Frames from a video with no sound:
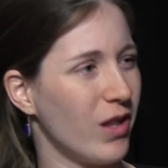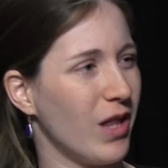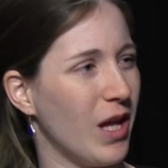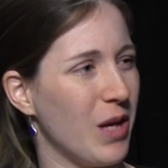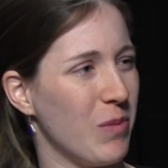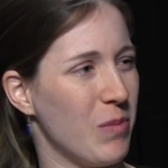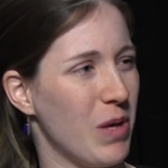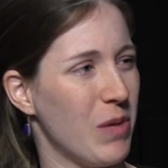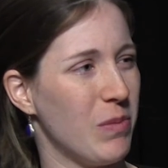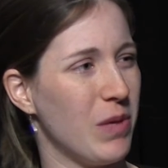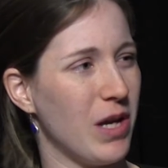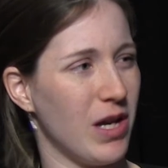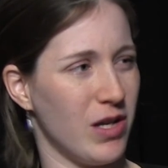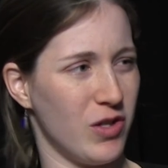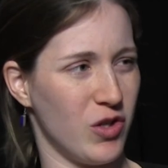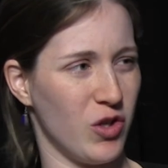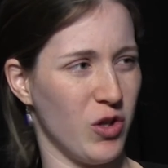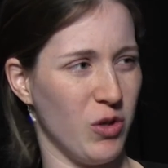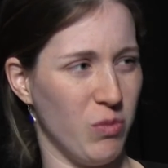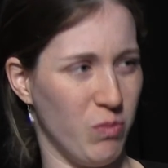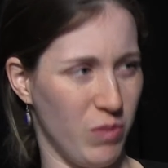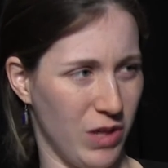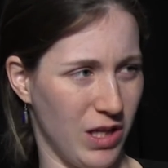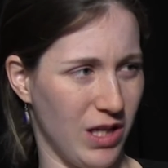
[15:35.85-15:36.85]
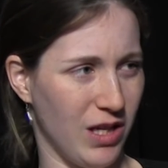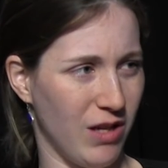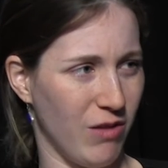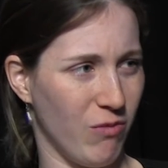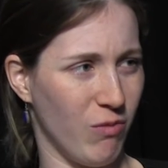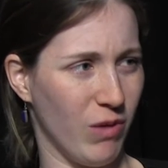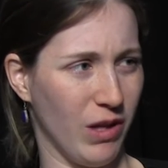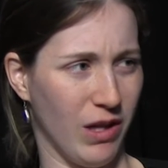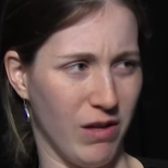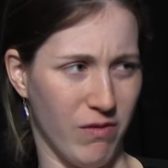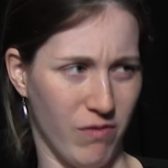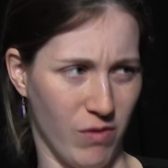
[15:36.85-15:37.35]
Like maybe I should be
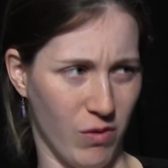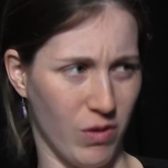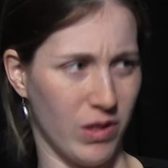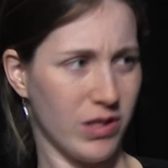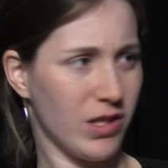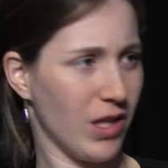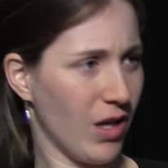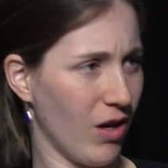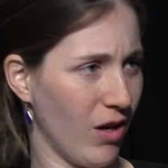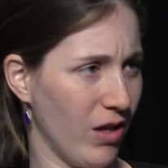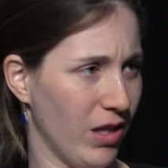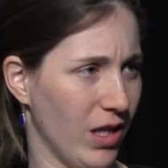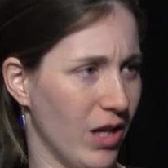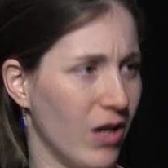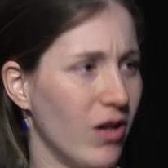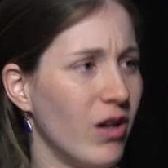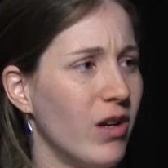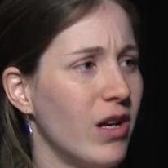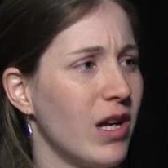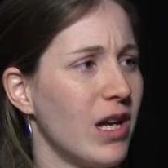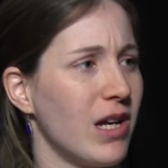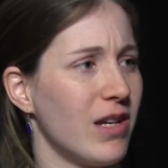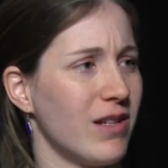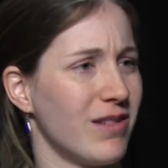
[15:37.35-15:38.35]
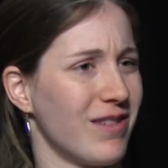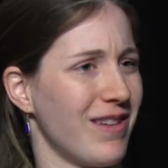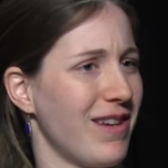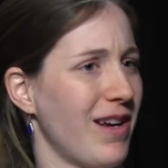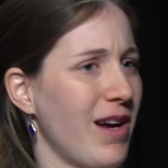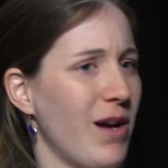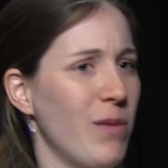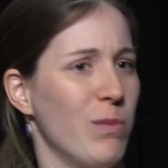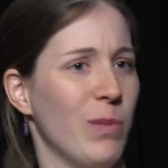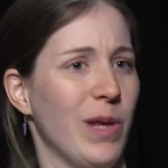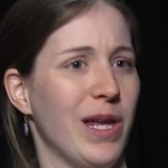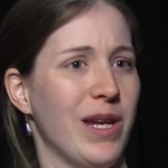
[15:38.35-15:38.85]
really focusing on the earnings, like
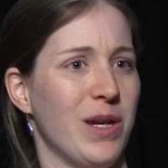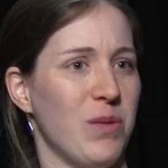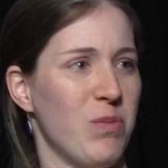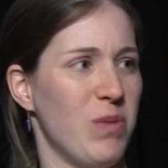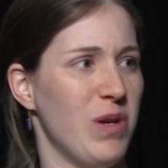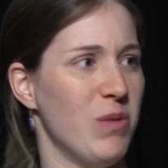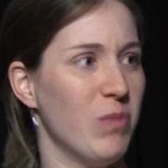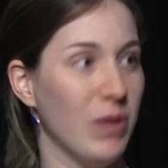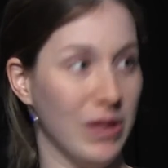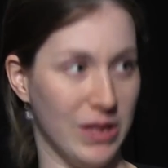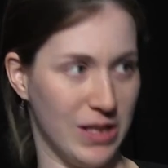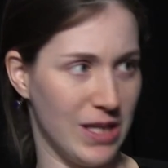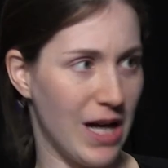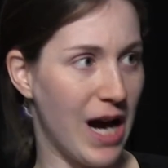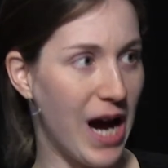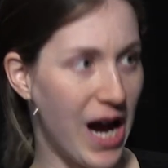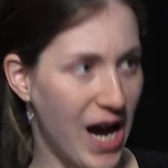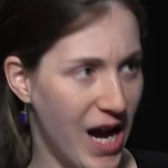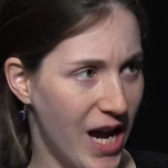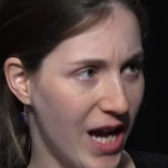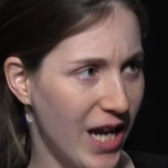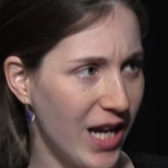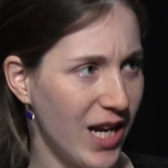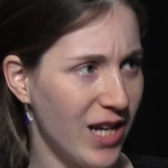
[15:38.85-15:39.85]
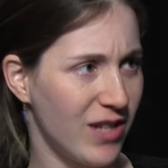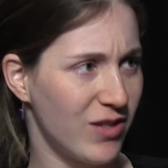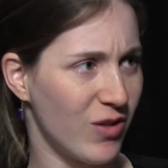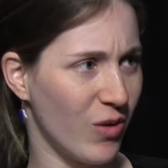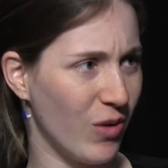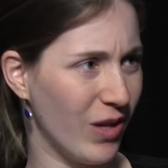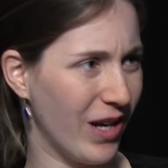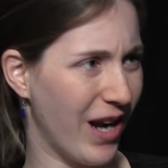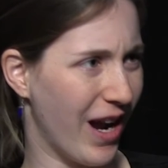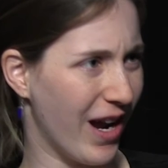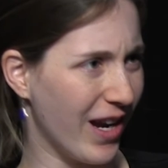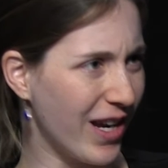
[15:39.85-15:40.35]
I'm letting people die so
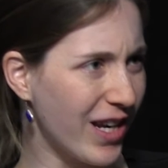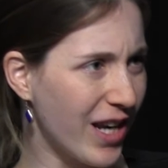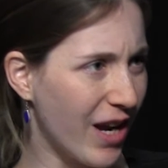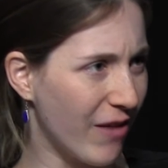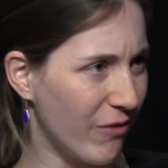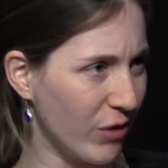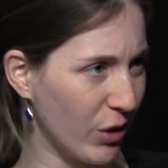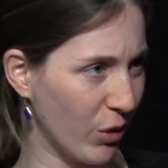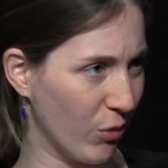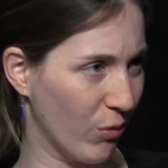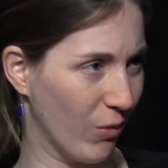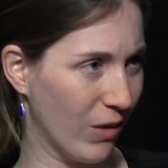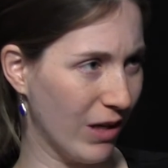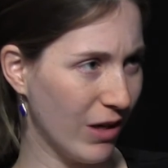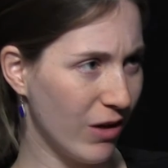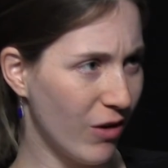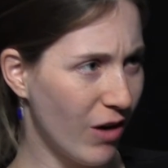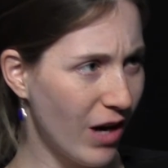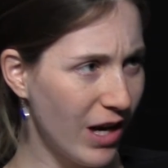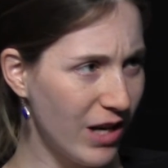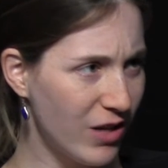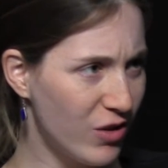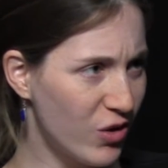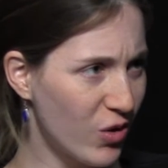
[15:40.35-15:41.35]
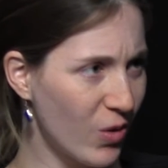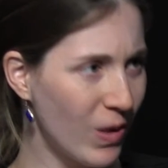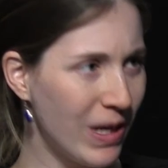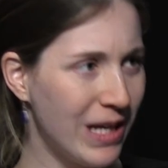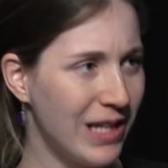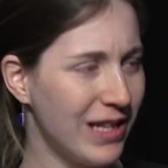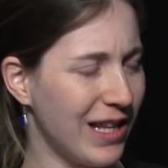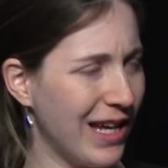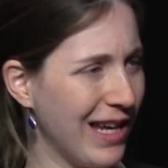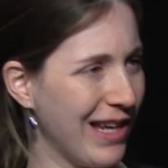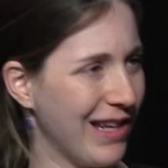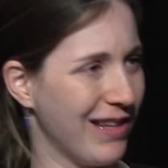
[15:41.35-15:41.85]
that I can have a career I
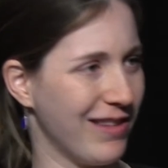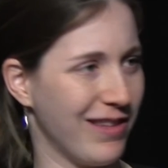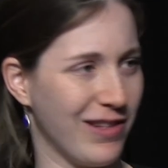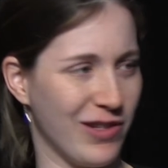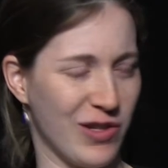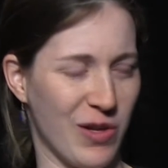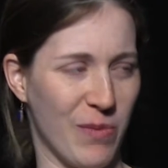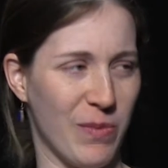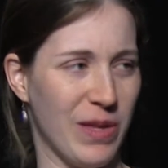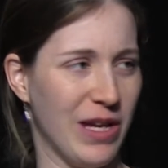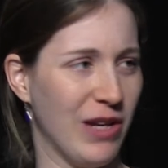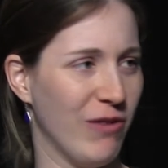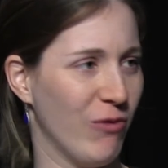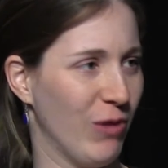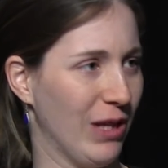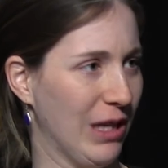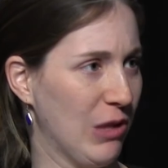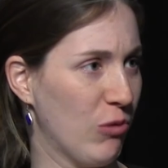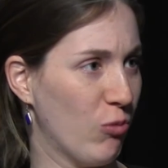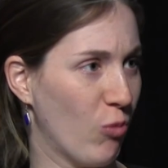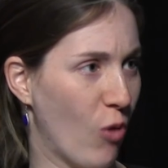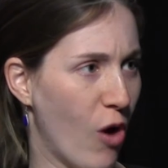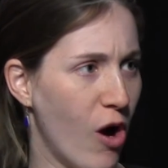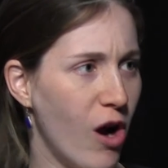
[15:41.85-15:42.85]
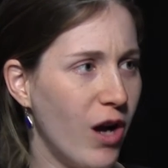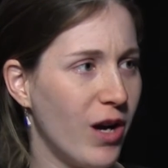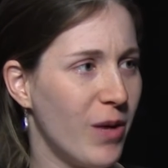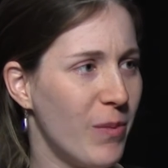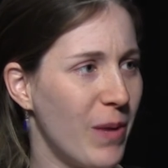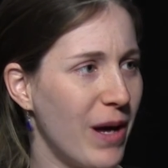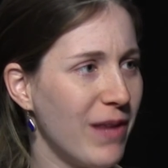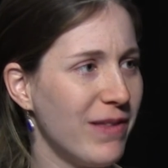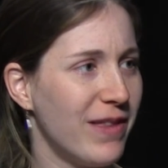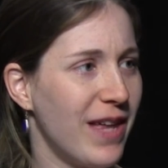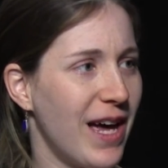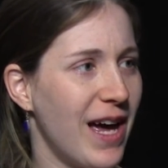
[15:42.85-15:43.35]
enjoy. Like there's something really wrong
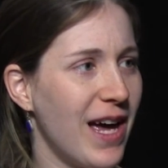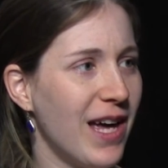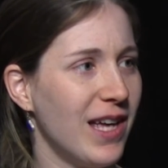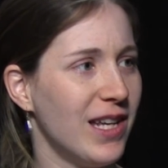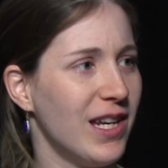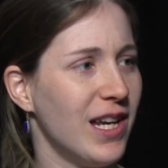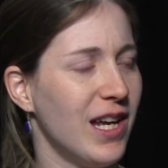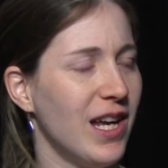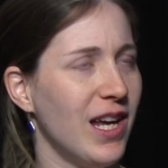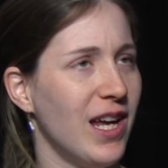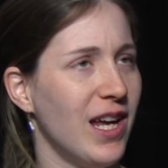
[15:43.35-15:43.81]
about that.